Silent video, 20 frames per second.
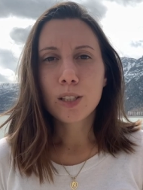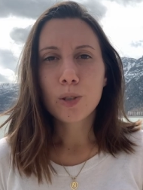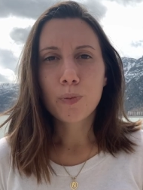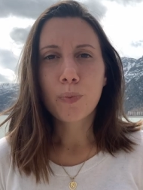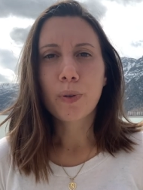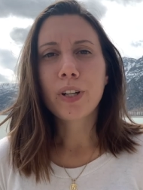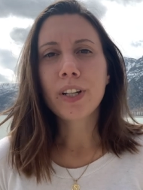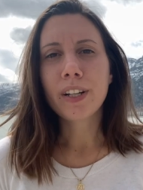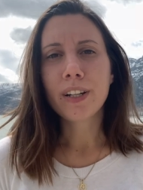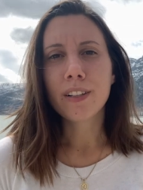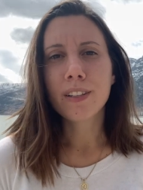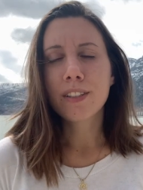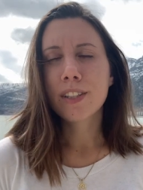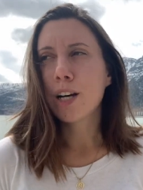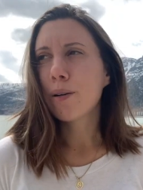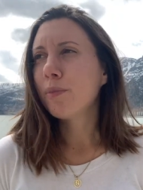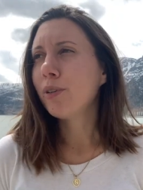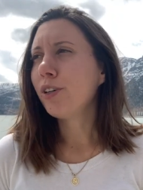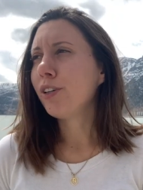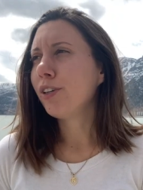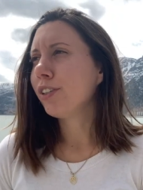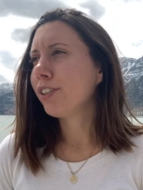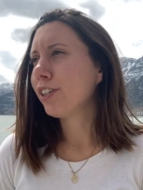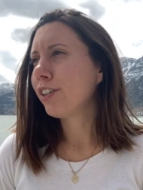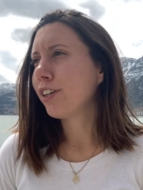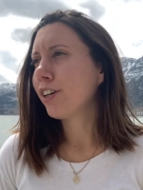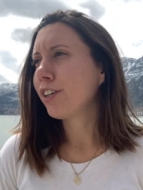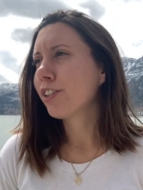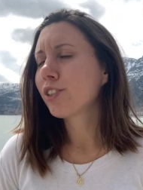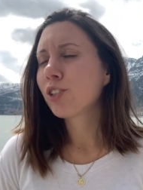spring and summer
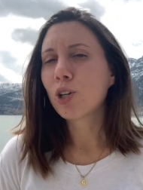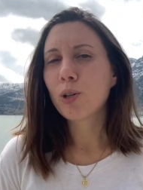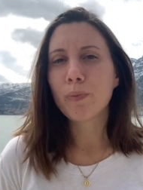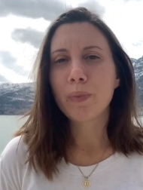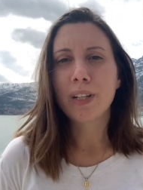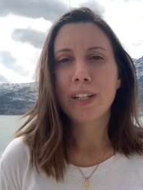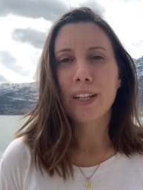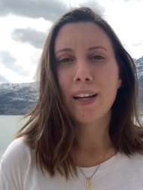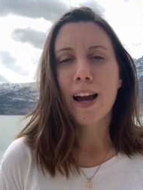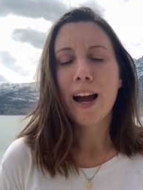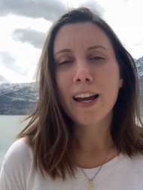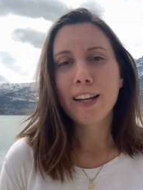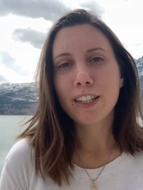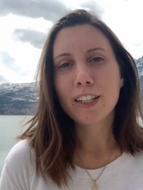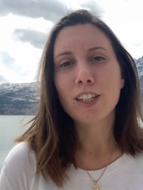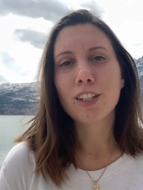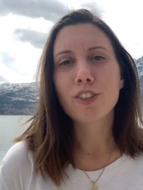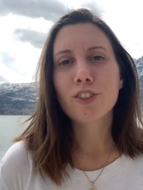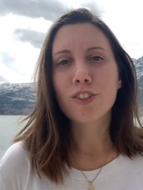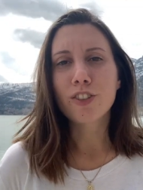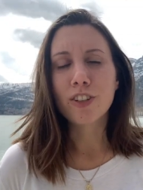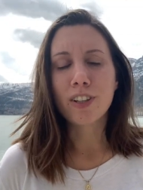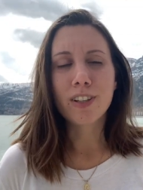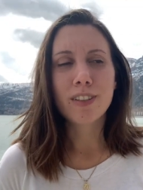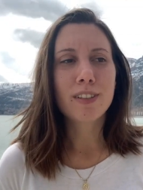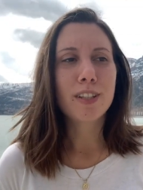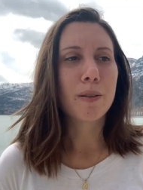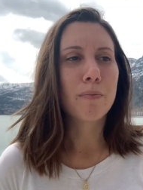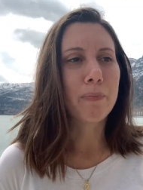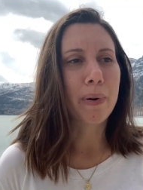there are so many hiking
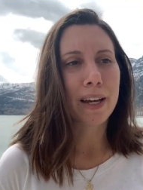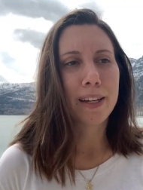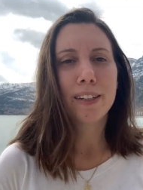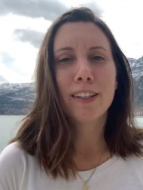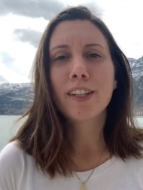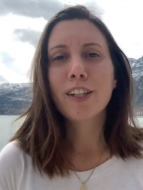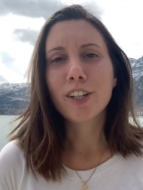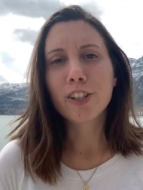trails and biking